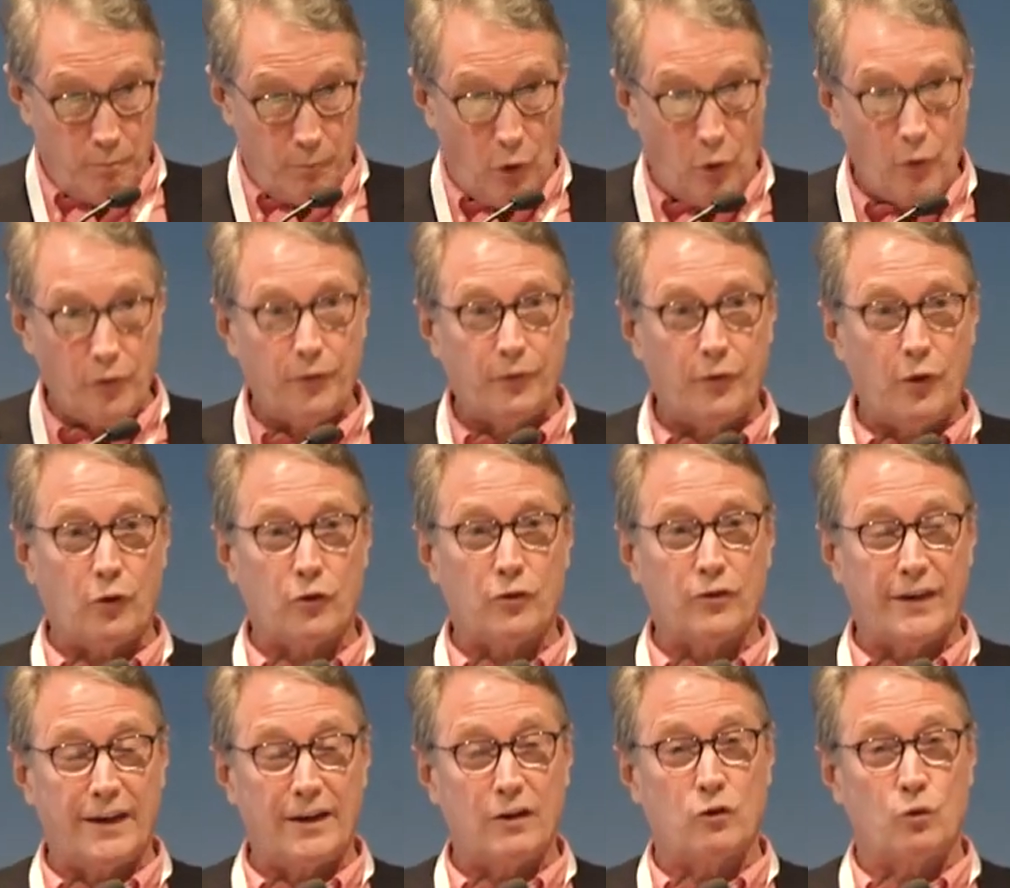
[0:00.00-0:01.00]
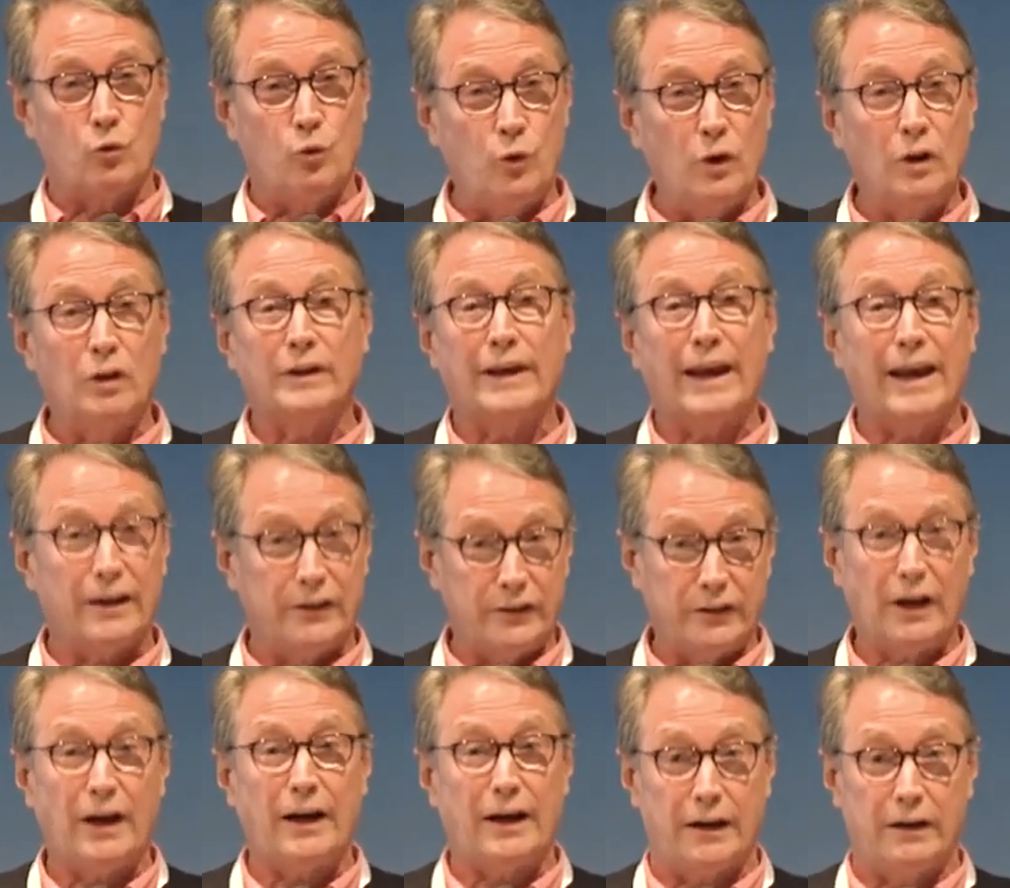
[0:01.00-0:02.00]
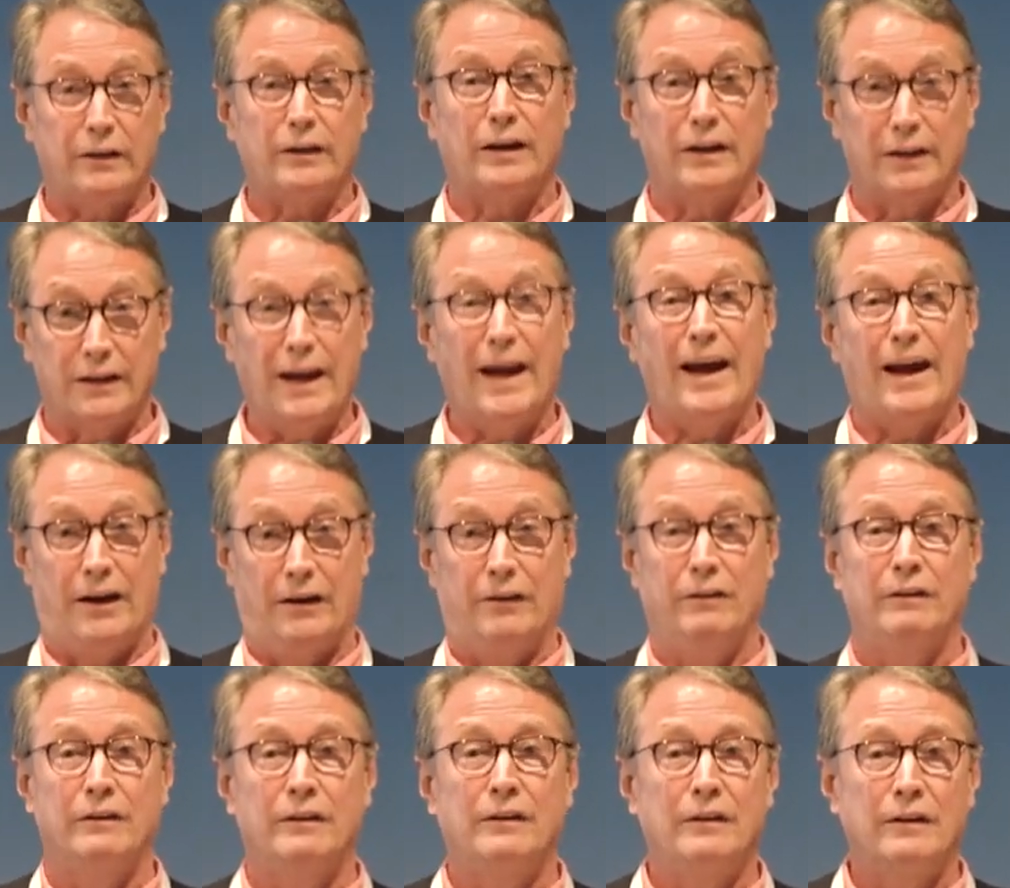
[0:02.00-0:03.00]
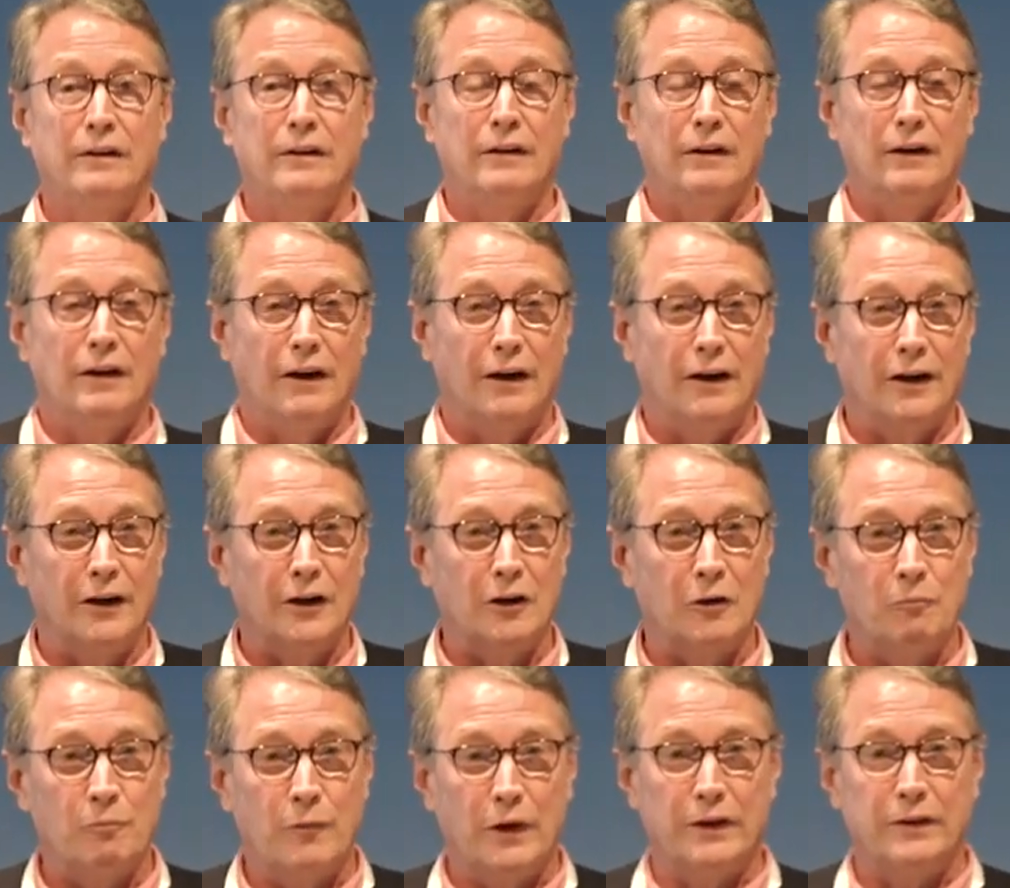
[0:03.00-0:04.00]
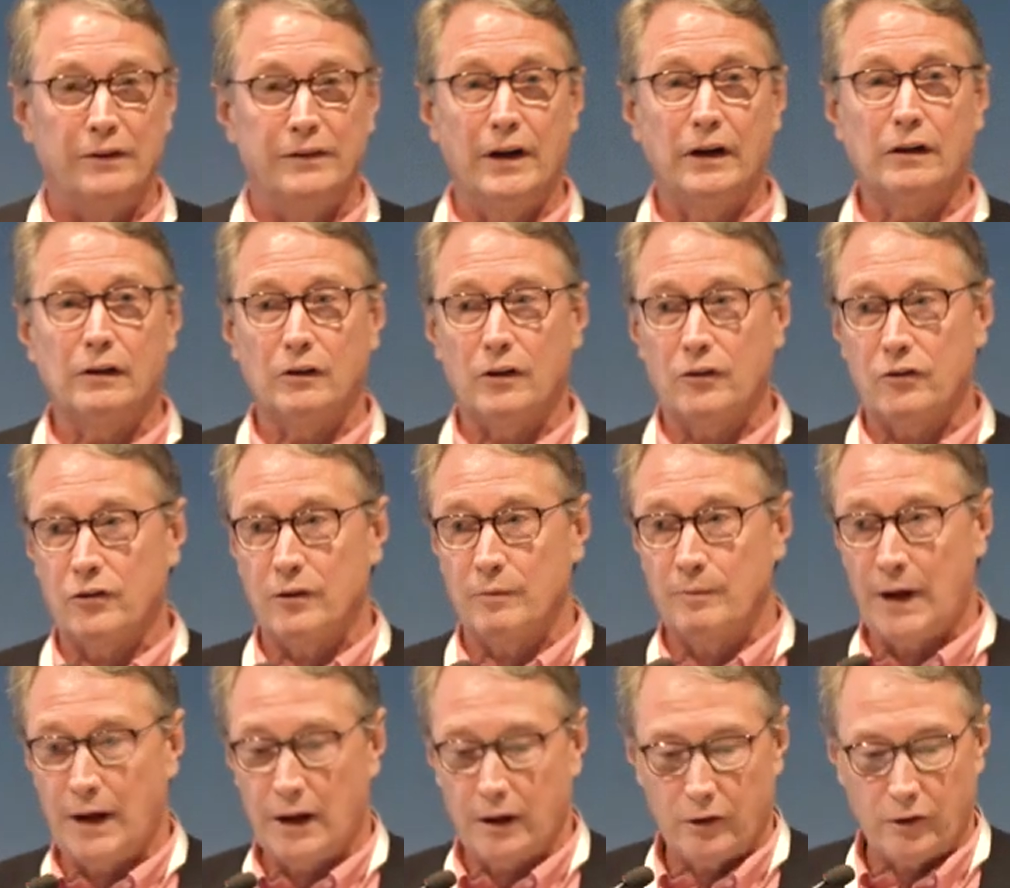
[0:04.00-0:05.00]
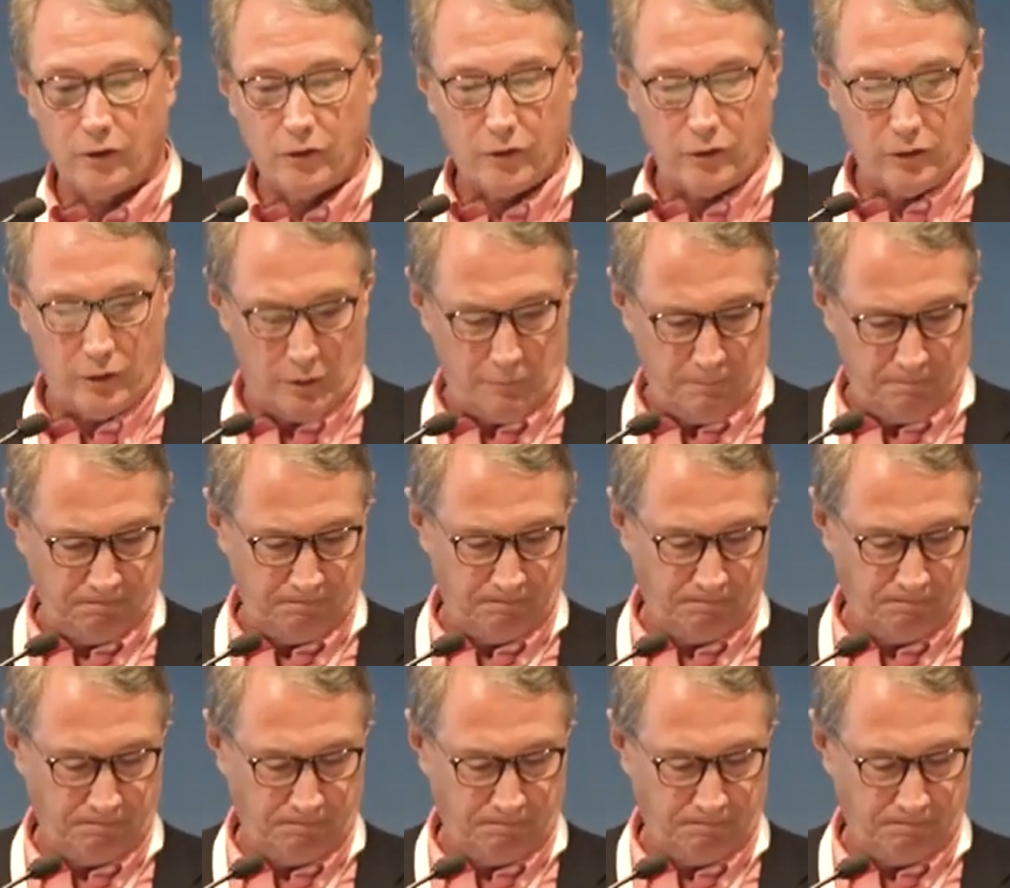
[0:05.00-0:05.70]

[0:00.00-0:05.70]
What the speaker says: Both of those things will get tight again, but nickel is the main concern.